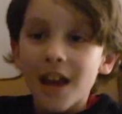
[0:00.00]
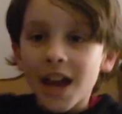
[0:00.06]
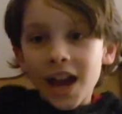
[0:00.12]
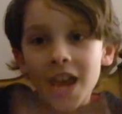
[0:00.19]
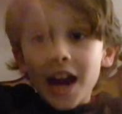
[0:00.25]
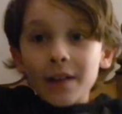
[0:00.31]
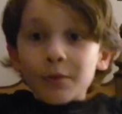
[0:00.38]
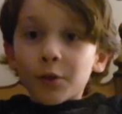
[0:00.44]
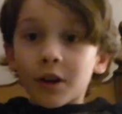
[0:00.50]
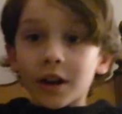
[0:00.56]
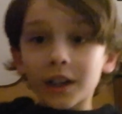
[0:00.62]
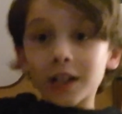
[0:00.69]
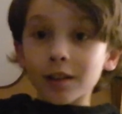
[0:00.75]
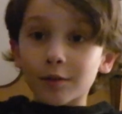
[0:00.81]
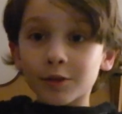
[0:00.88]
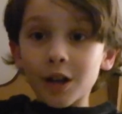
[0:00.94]
Hey everyone,
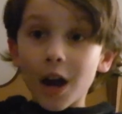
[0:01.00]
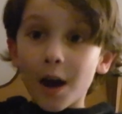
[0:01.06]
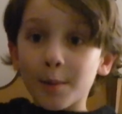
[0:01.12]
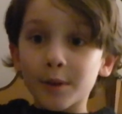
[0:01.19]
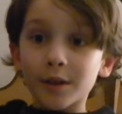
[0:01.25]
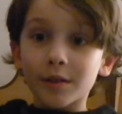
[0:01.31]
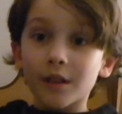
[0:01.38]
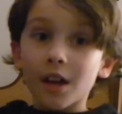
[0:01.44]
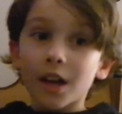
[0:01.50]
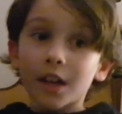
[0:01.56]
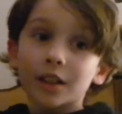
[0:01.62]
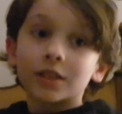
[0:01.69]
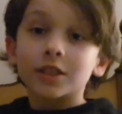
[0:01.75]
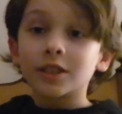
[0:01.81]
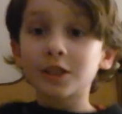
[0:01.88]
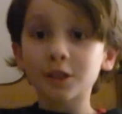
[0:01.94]
it's Thomas,
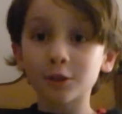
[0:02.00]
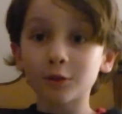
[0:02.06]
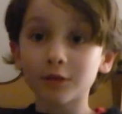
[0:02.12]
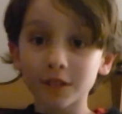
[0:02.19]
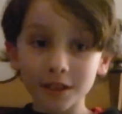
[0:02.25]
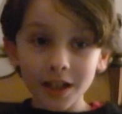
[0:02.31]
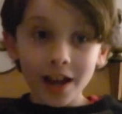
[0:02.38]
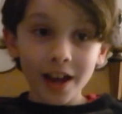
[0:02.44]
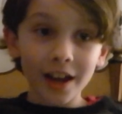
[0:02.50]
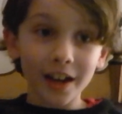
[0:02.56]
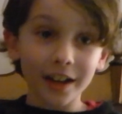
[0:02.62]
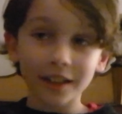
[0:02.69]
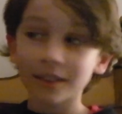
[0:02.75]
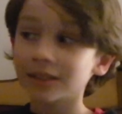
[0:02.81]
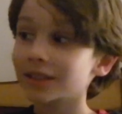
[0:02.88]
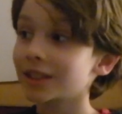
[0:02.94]
and today,
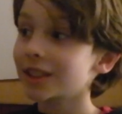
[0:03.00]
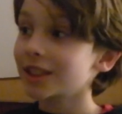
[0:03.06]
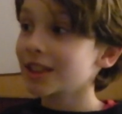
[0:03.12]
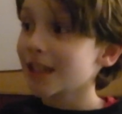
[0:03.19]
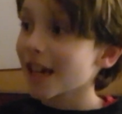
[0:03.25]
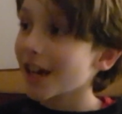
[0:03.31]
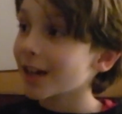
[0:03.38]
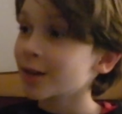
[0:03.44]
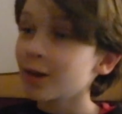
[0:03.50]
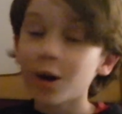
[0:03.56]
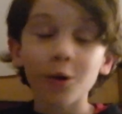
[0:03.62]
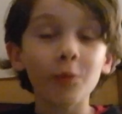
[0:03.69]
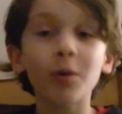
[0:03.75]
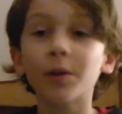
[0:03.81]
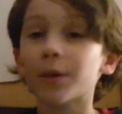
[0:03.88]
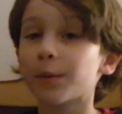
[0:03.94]
today
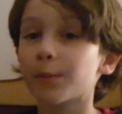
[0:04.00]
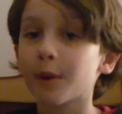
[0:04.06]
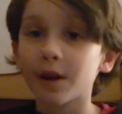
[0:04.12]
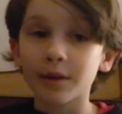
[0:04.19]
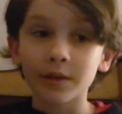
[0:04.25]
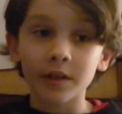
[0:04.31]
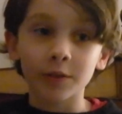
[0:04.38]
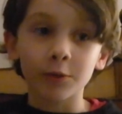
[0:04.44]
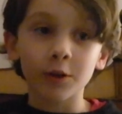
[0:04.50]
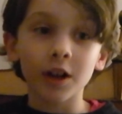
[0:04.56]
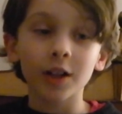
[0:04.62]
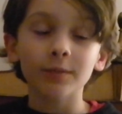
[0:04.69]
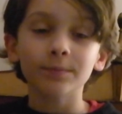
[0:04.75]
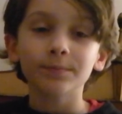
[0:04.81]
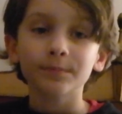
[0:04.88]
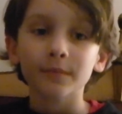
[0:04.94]
was amazing. Well,
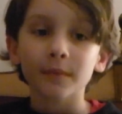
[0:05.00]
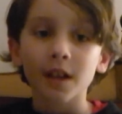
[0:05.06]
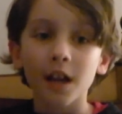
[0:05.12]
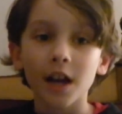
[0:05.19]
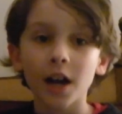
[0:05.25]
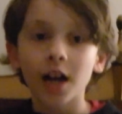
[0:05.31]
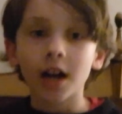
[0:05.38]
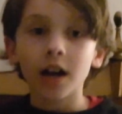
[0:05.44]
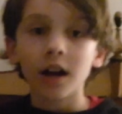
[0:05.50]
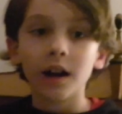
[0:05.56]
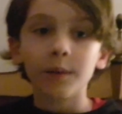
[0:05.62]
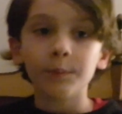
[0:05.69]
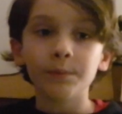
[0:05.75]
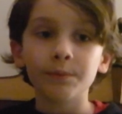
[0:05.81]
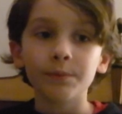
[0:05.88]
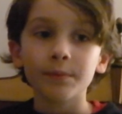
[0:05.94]

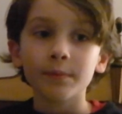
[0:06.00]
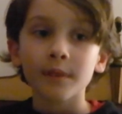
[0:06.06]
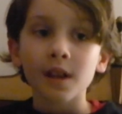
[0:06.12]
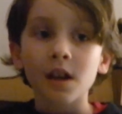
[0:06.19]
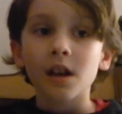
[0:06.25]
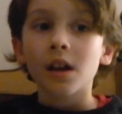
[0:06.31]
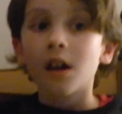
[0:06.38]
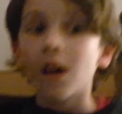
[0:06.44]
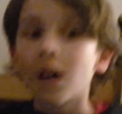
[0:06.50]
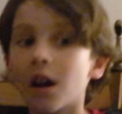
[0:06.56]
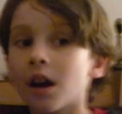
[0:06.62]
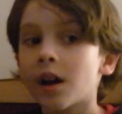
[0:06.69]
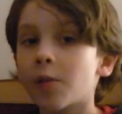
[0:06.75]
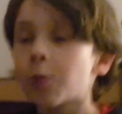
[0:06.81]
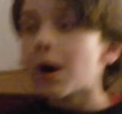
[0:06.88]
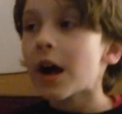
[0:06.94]
um,
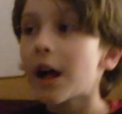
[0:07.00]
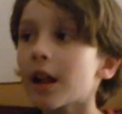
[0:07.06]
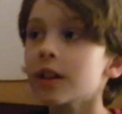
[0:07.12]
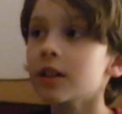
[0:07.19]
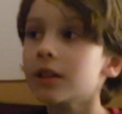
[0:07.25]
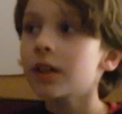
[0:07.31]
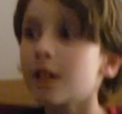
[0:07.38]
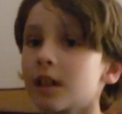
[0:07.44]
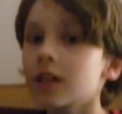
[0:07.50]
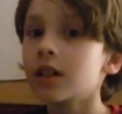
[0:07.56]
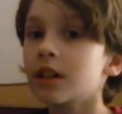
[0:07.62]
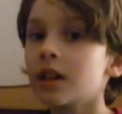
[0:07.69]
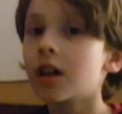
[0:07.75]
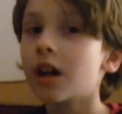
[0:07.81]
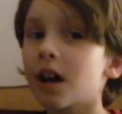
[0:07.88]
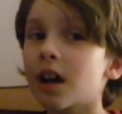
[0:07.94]
well,
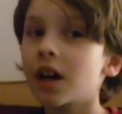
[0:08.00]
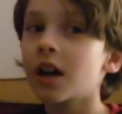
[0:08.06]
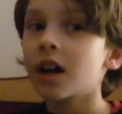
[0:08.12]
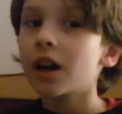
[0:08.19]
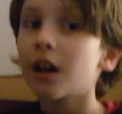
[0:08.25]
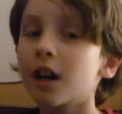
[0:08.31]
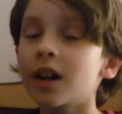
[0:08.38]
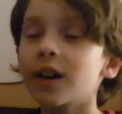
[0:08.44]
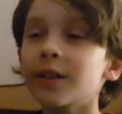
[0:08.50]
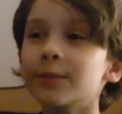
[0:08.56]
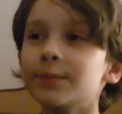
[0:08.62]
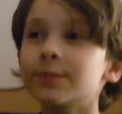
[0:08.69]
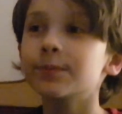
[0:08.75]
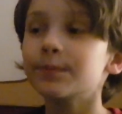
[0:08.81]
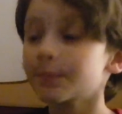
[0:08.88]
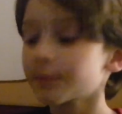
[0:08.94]
um,
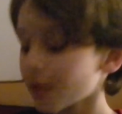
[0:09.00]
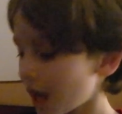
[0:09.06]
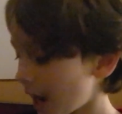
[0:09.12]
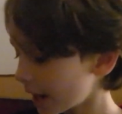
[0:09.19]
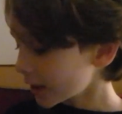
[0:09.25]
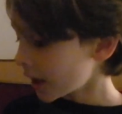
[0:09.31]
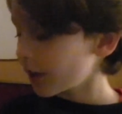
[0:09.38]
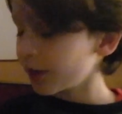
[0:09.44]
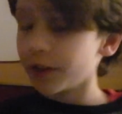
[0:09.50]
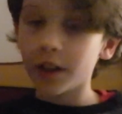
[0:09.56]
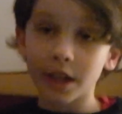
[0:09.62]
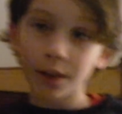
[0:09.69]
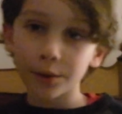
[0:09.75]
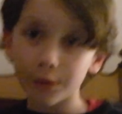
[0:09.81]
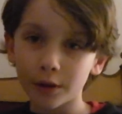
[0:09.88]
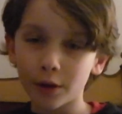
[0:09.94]
I got
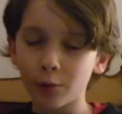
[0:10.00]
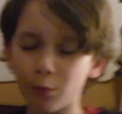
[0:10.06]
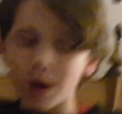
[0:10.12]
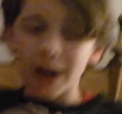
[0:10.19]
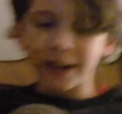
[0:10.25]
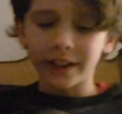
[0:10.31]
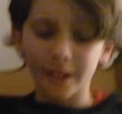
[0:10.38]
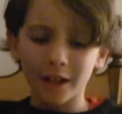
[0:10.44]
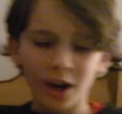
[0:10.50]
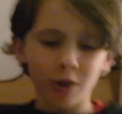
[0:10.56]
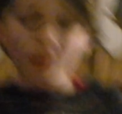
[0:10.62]
this a while ago,